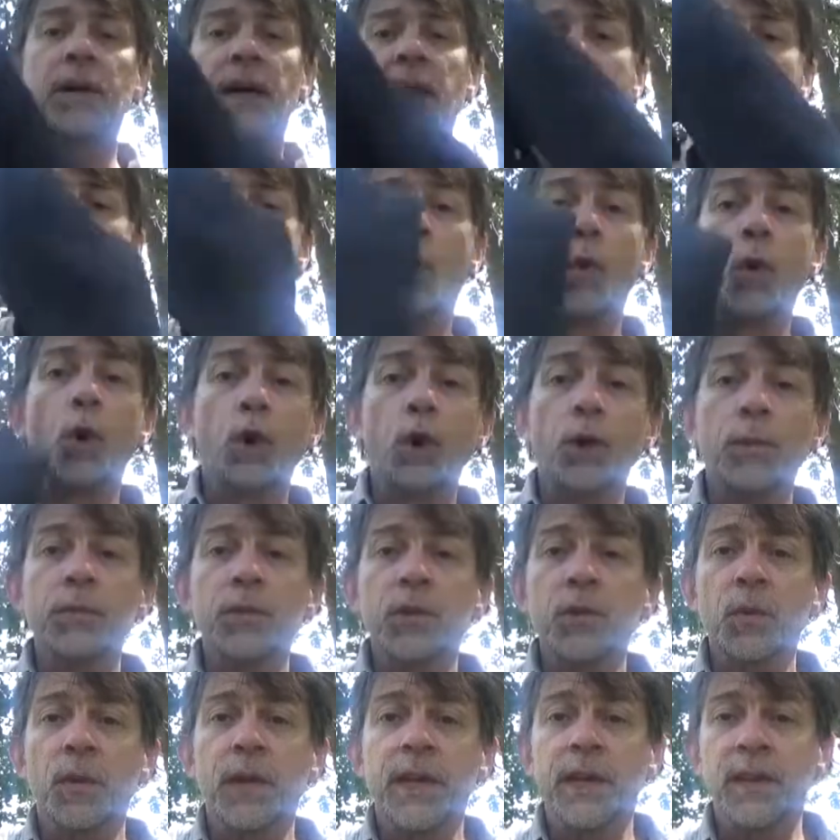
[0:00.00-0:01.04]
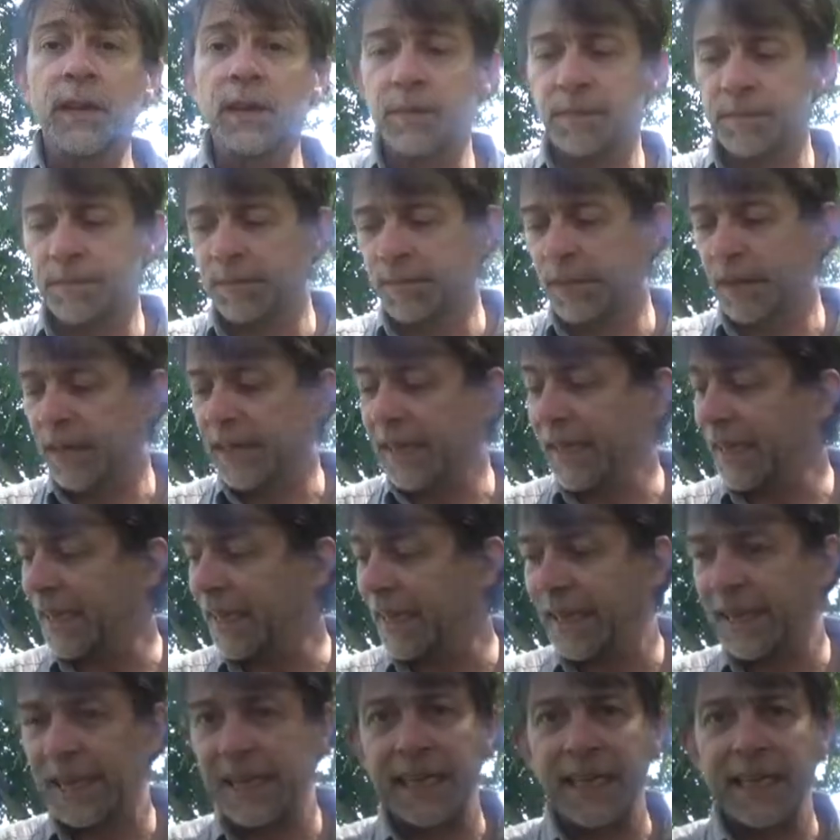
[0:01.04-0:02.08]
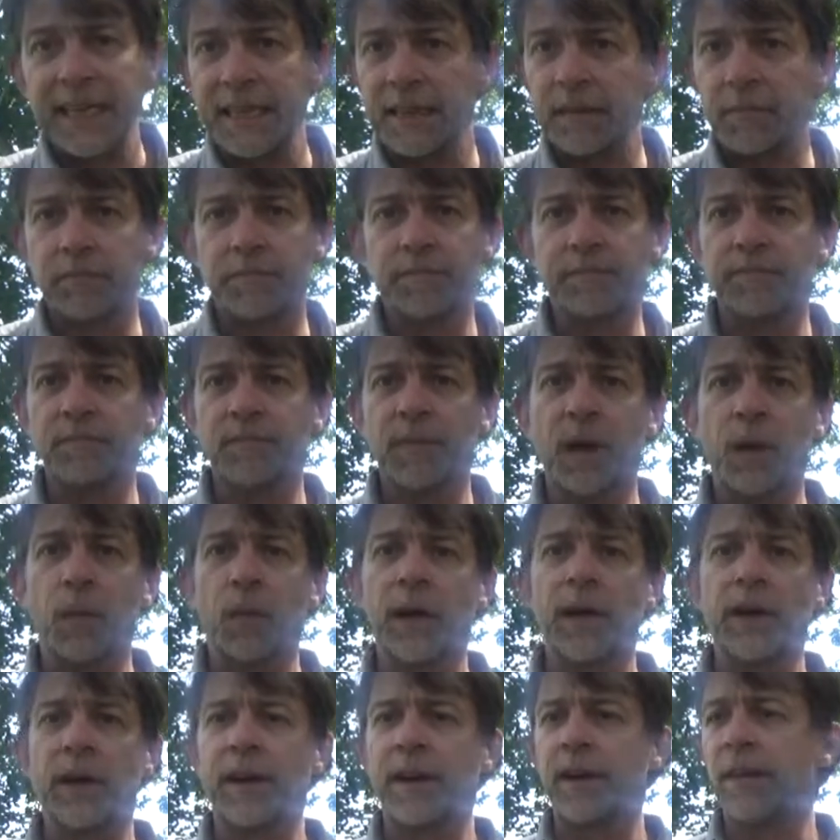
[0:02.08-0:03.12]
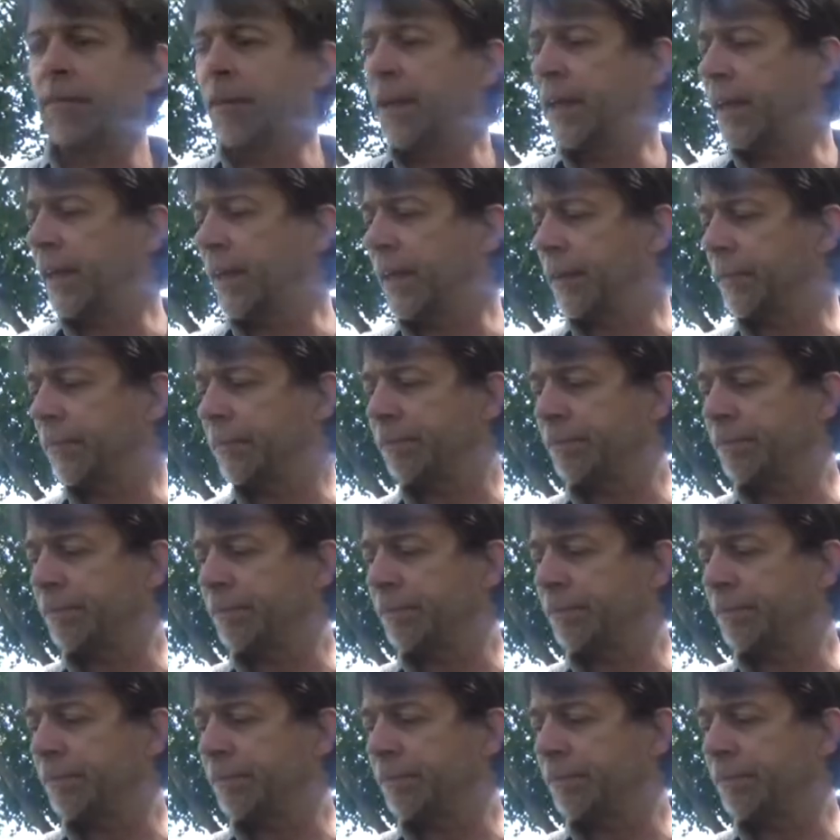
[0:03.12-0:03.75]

my warm sweater, need it at night. I wear it every night.